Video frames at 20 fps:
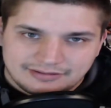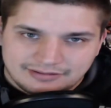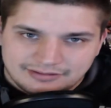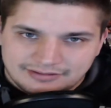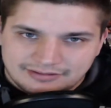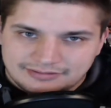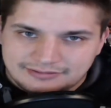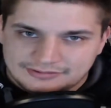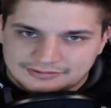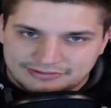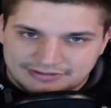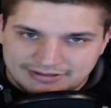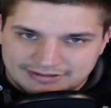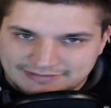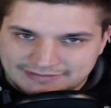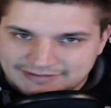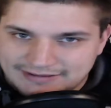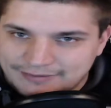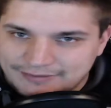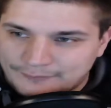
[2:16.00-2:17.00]
their
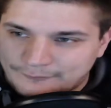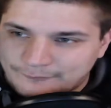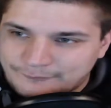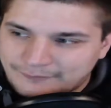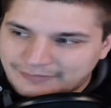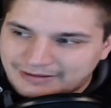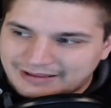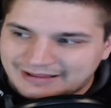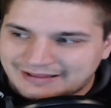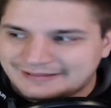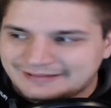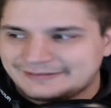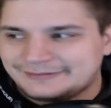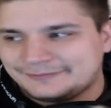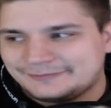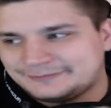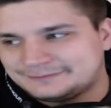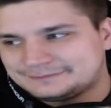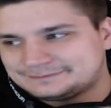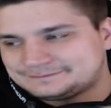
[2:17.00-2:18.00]
sensei.
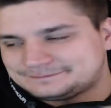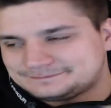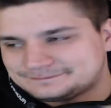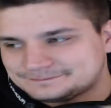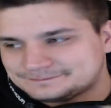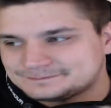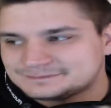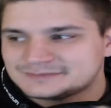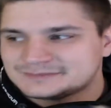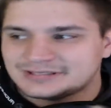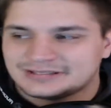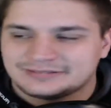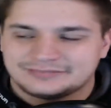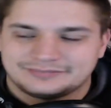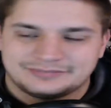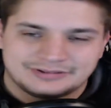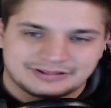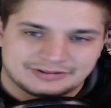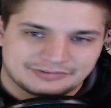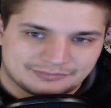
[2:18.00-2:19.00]
Well, if
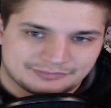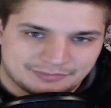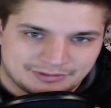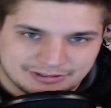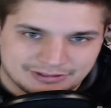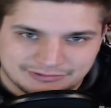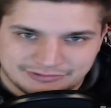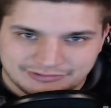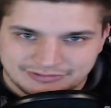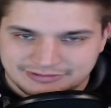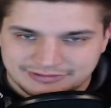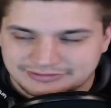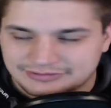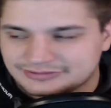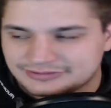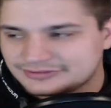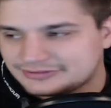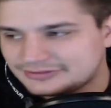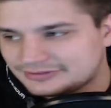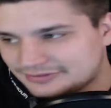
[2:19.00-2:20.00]
you guys have watched
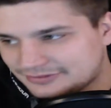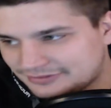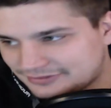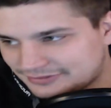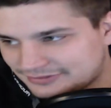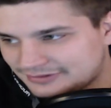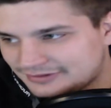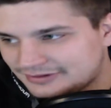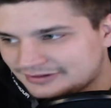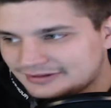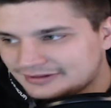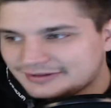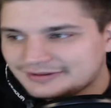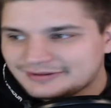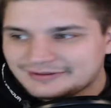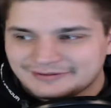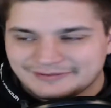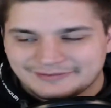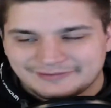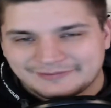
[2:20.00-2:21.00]
this,
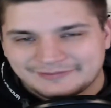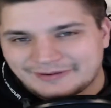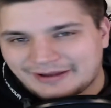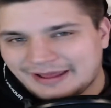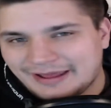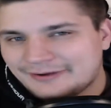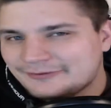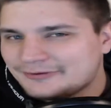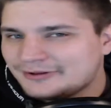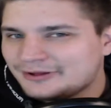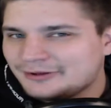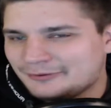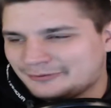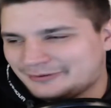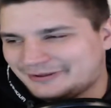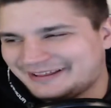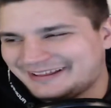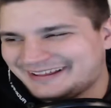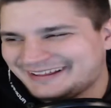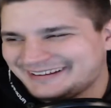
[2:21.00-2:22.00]
I don't know.
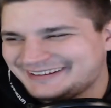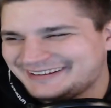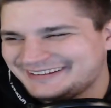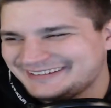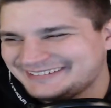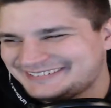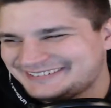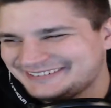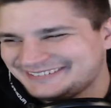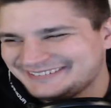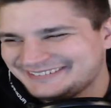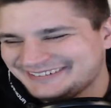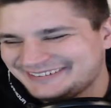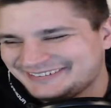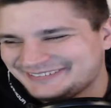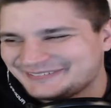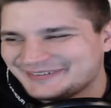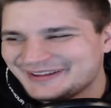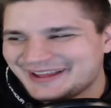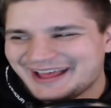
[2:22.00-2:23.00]
I don't
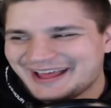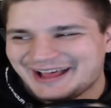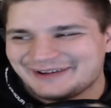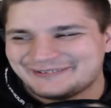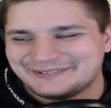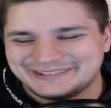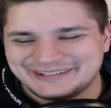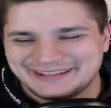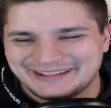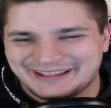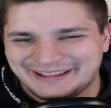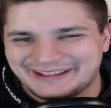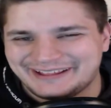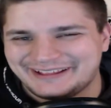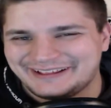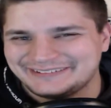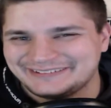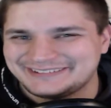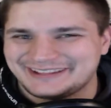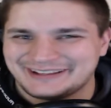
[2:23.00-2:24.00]
know.
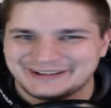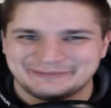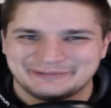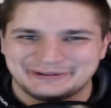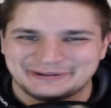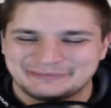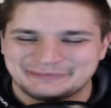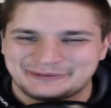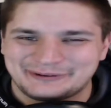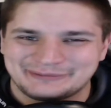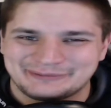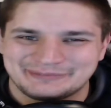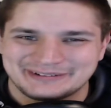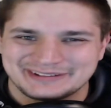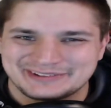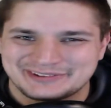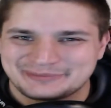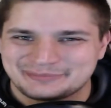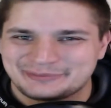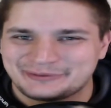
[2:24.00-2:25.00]
I'll talk about it more in my
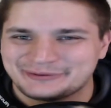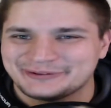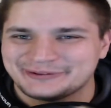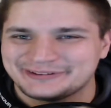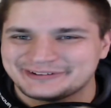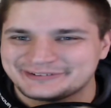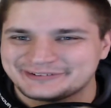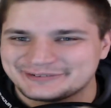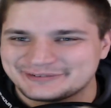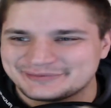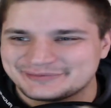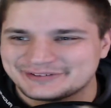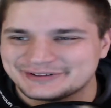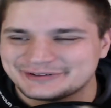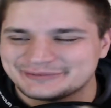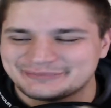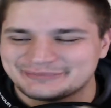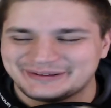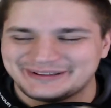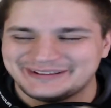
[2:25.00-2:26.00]
spoiler review,
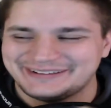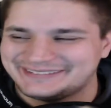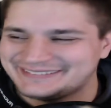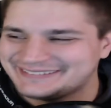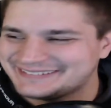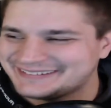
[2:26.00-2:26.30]
but